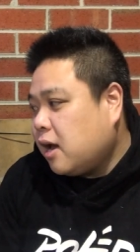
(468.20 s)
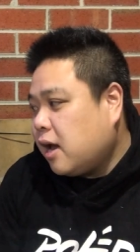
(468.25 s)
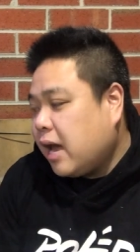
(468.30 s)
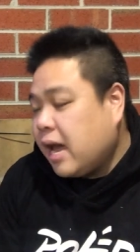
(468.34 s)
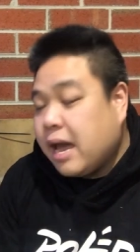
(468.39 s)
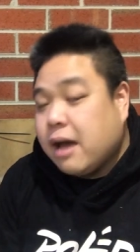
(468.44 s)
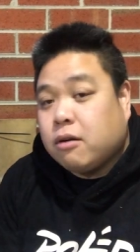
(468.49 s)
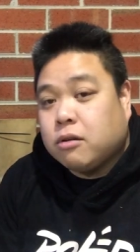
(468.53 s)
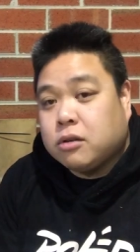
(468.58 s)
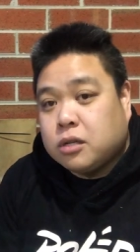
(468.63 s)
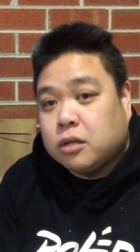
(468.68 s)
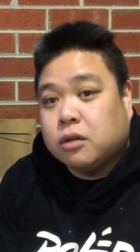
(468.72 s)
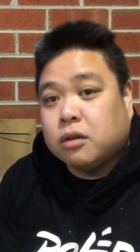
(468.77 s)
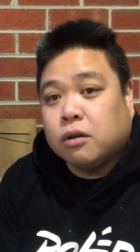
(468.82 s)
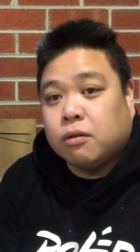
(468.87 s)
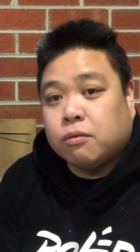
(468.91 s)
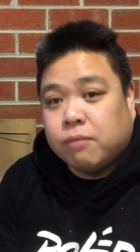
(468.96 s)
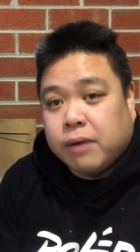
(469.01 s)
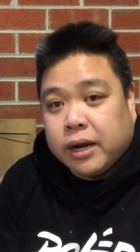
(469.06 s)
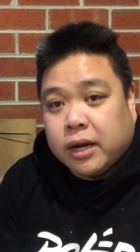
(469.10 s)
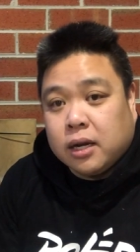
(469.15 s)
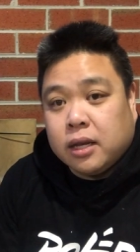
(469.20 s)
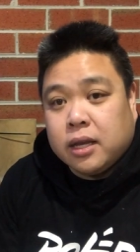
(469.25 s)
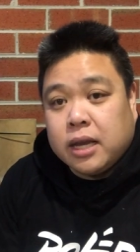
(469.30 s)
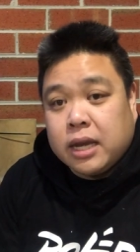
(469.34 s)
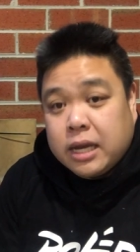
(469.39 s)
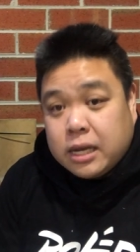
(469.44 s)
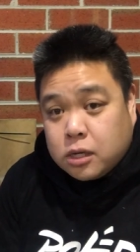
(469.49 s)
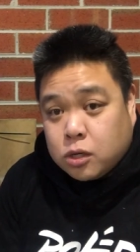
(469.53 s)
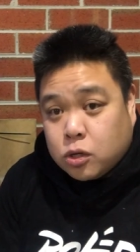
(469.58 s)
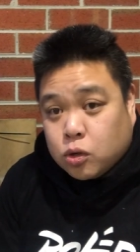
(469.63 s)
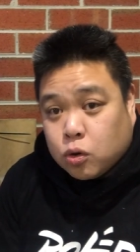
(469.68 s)
how to correctly
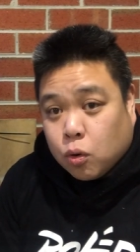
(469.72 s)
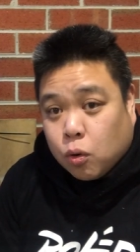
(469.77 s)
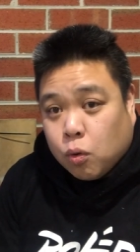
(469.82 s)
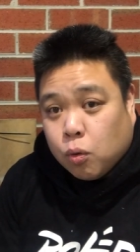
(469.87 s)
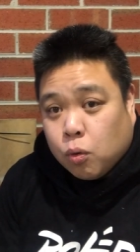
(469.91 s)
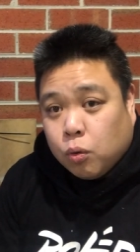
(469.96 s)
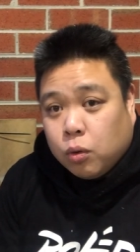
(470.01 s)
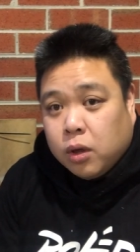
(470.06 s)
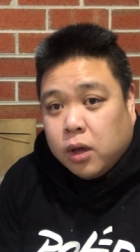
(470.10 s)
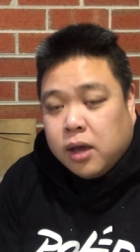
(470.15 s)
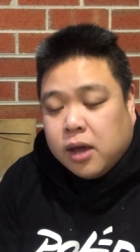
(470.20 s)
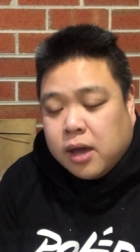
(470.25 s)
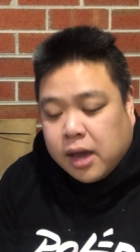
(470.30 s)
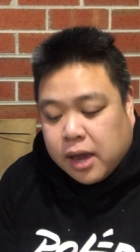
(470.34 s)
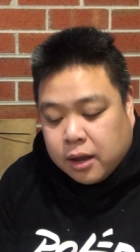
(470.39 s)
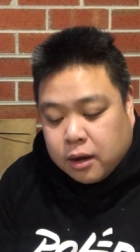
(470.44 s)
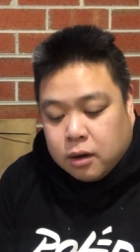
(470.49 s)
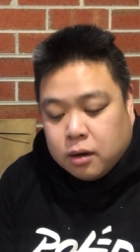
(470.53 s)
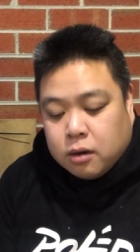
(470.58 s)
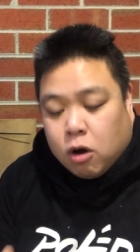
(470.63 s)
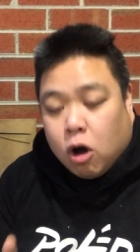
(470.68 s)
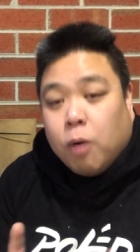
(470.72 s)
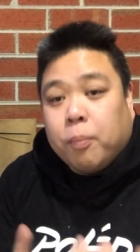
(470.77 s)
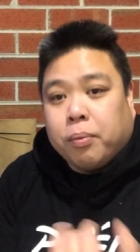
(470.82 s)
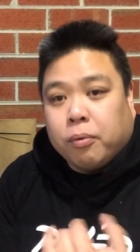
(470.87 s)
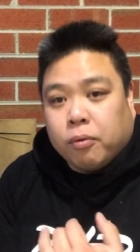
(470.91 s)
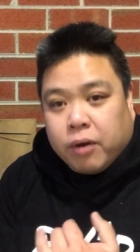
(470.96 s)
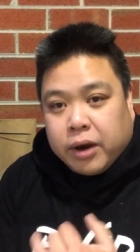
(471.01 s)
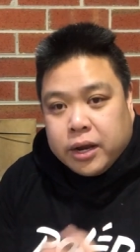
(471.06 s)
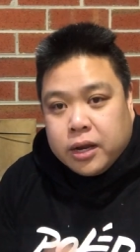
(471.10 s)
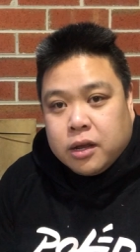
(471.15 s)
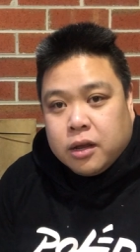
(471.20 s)
install and
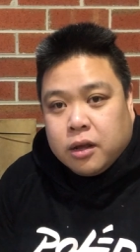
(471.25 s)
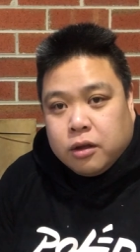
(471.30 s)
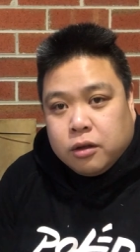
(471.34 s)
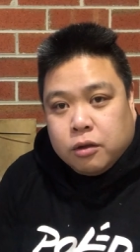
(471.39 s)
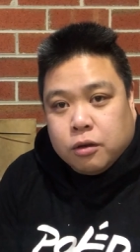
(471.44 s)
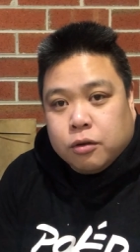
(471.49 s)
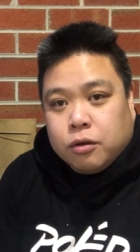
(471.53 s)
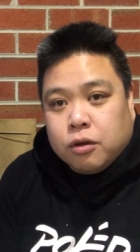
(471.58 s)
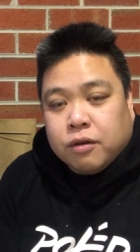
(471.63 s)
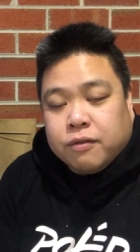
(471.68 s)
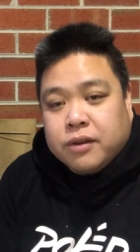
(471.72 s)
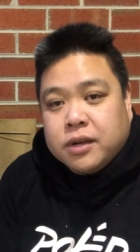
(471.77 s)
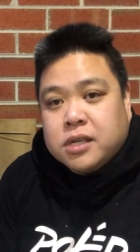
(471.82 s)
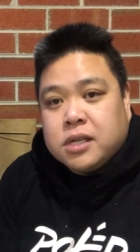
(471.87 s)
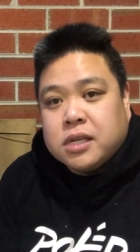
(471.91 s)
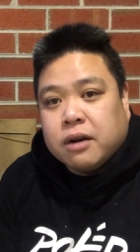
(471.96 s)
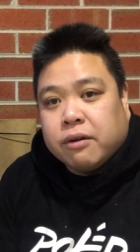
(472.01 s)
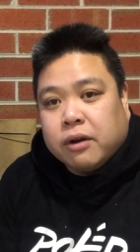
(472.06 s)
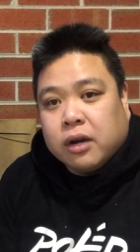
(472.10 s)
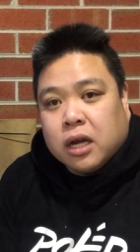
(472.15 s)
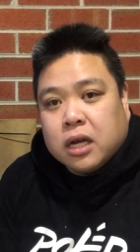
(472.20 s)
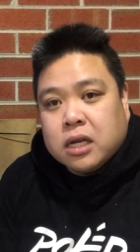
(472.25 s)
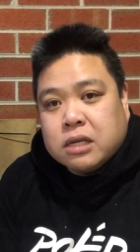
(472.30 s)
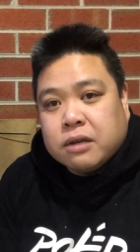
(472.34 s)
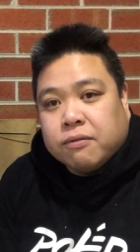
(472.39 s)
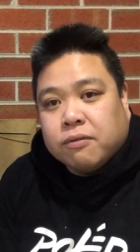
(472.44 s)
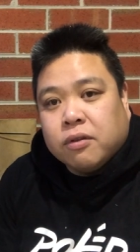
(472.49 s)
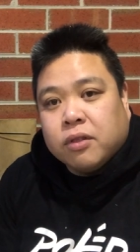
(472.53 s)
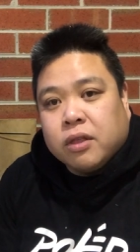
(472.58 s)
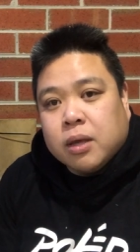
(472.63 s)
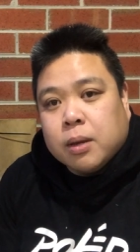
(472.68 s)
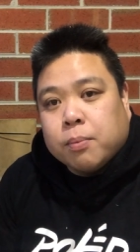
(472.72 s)
operate your UV sterilizer
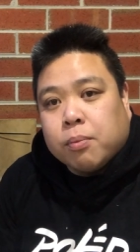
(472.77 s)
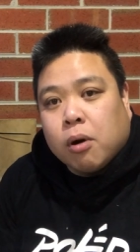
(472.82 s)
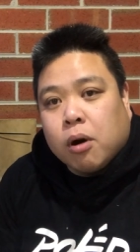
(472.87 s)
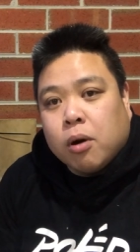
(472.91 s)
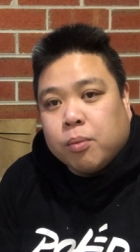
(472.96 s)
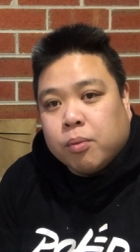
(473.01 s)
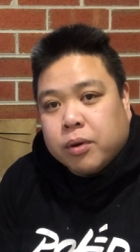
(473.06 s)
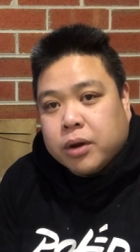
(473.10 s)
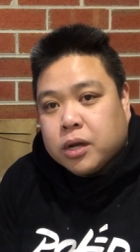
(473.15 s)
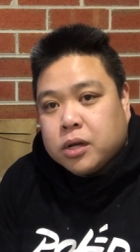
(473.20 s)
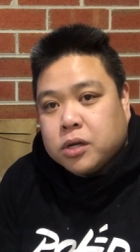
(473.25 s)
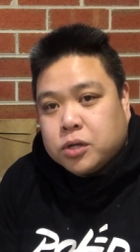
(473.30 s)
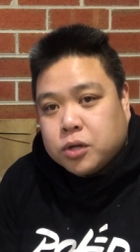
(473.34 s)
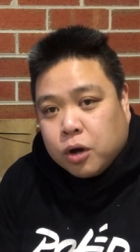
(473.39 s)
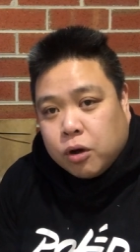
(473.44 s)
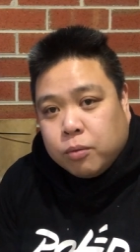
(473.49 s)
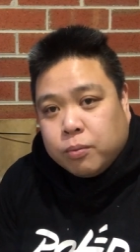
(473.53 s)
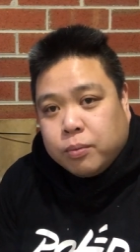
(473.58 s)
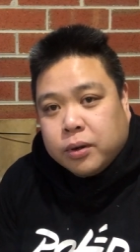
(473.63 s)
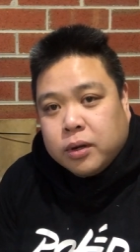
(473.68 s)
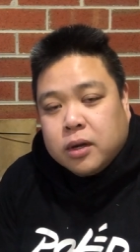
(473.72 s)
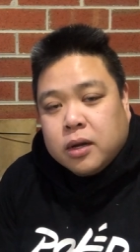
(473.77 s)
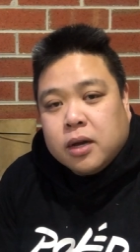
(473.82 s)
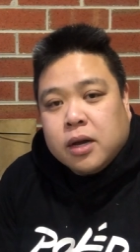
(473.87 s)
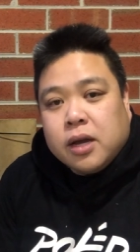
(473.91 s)
for the appropriate job